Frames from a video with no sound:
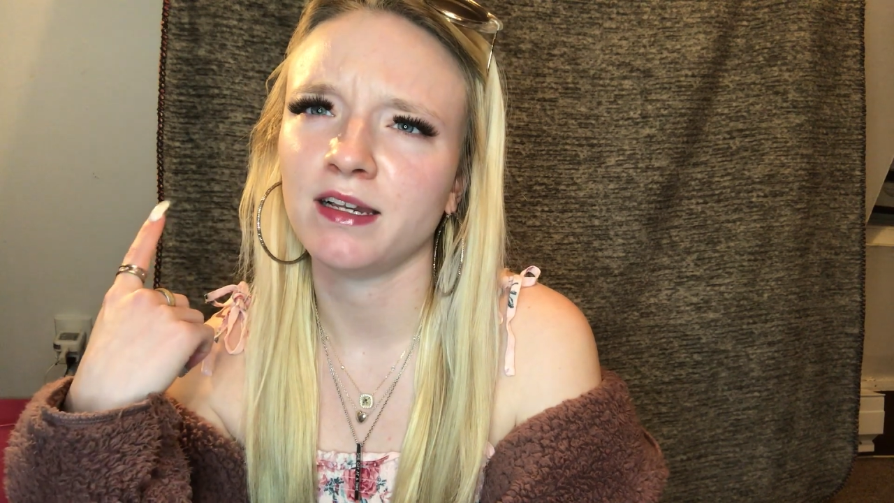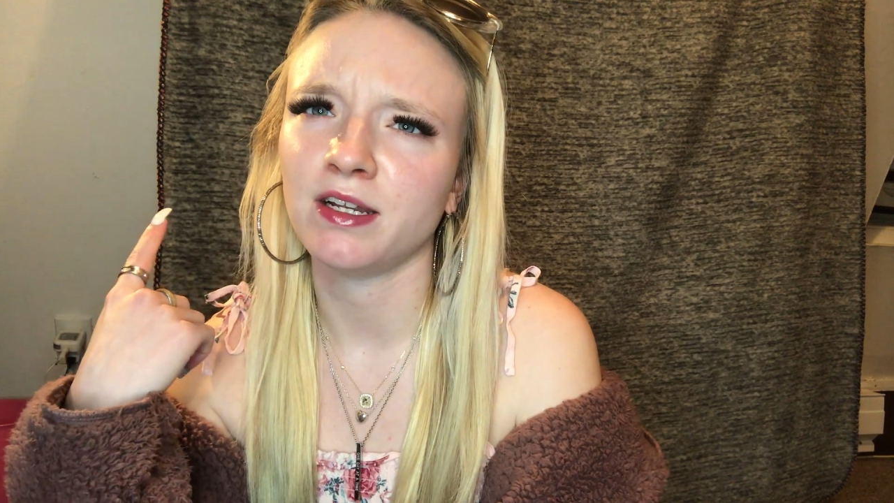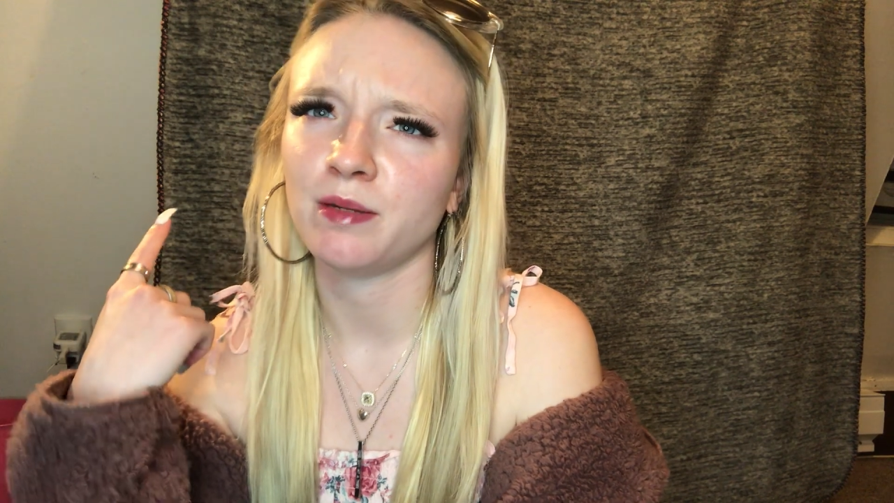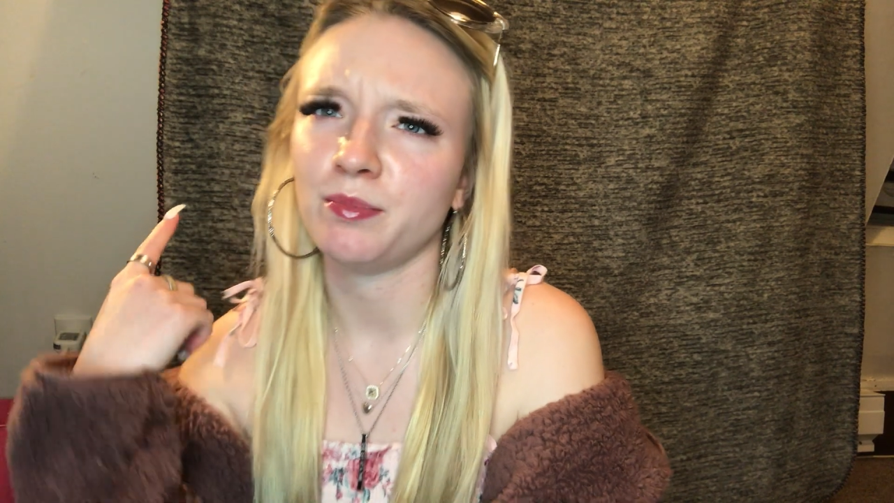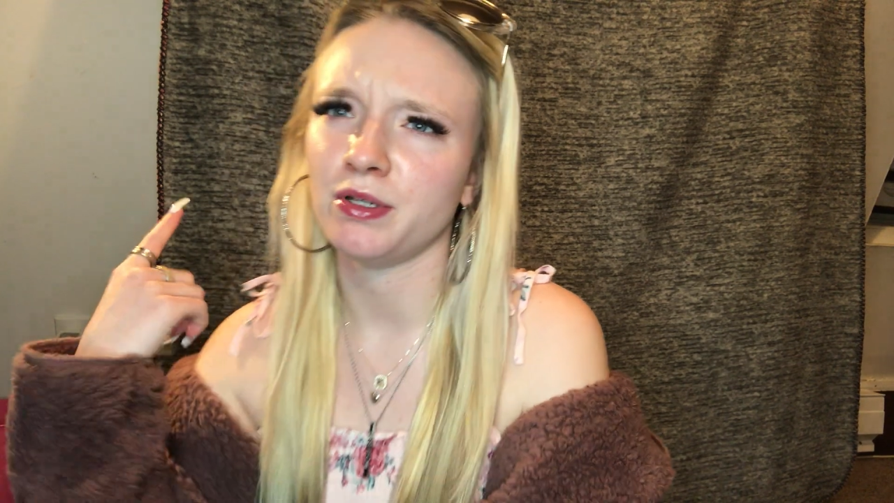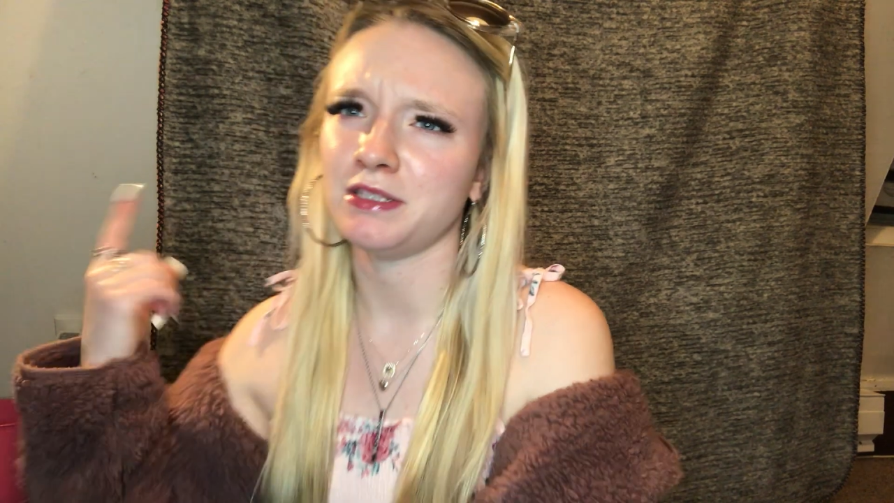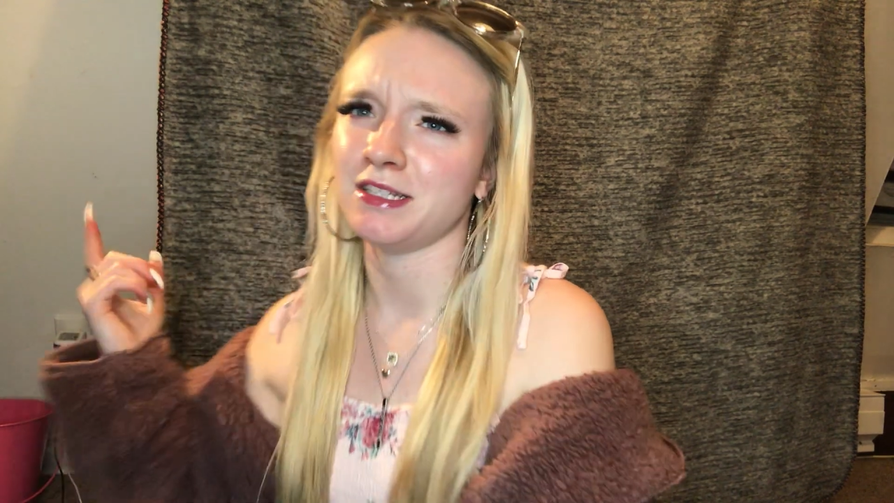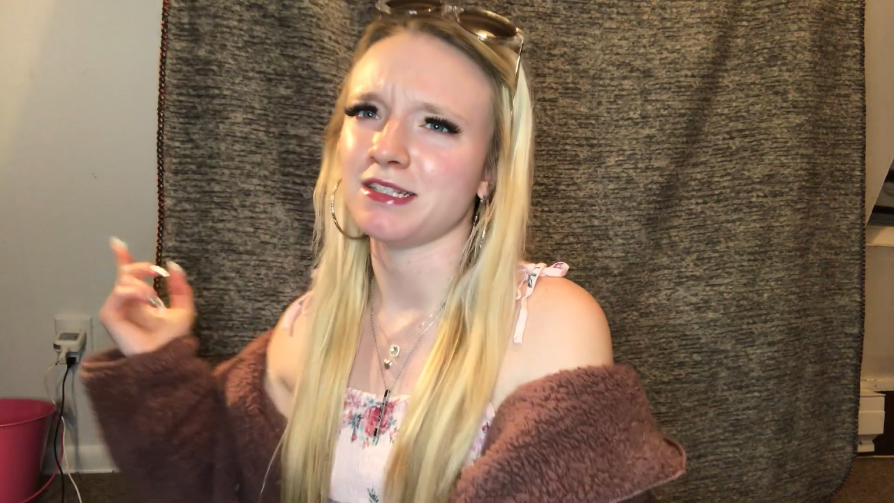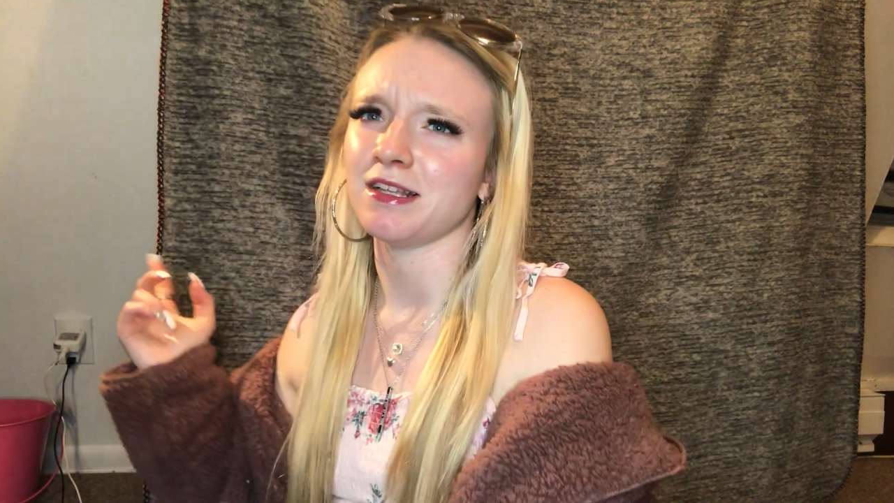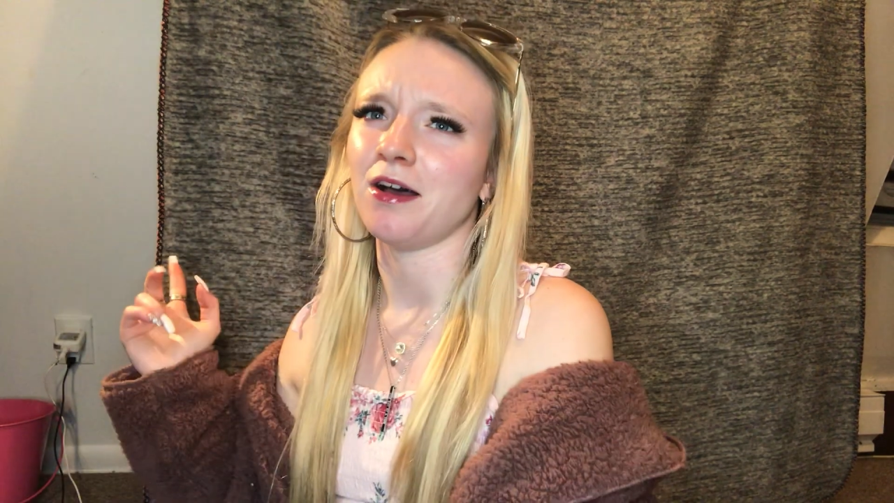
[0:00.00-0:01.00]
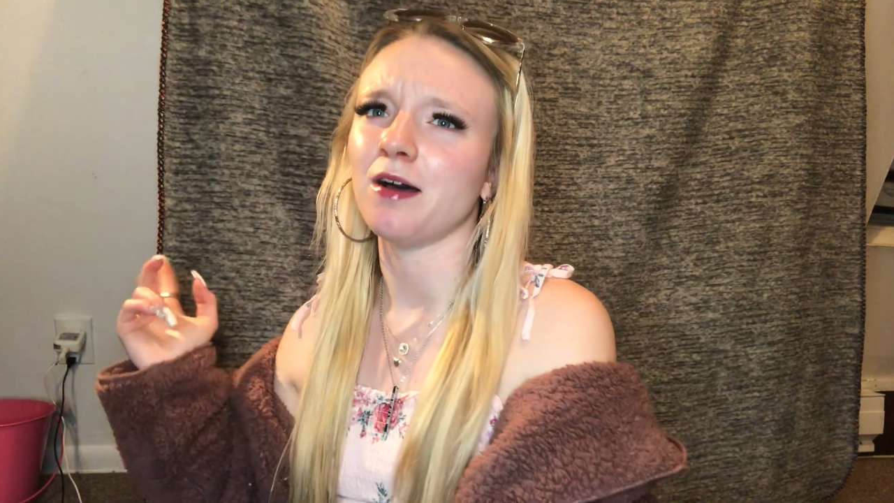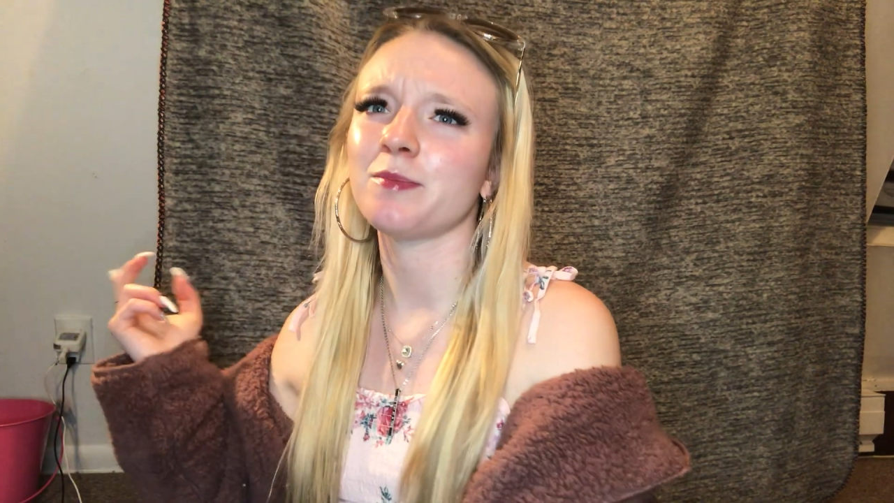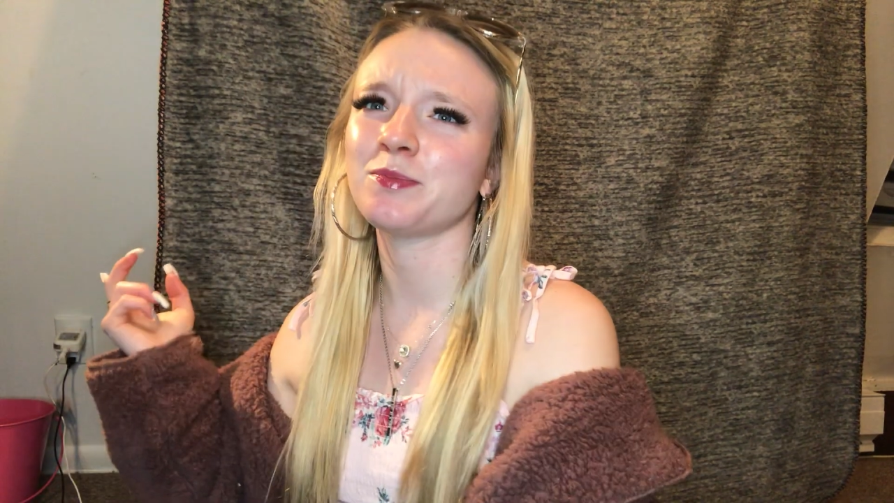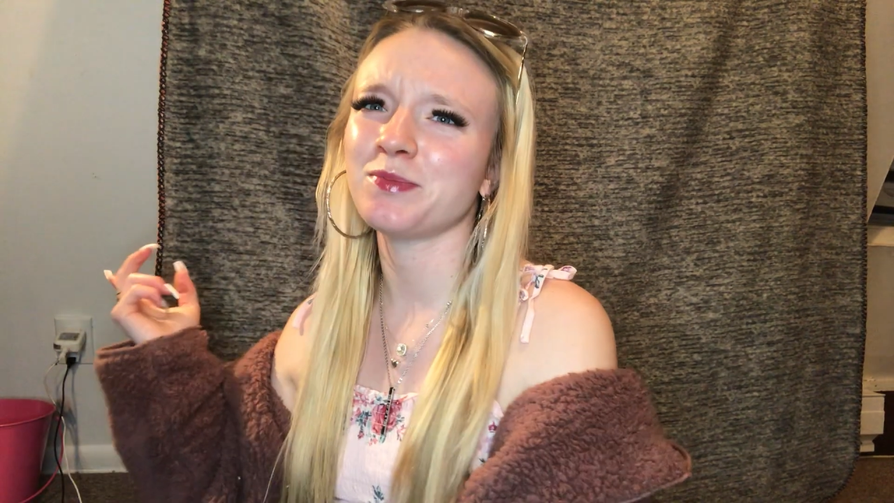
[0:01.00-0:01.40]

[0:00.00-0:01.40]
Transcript: gonna put this up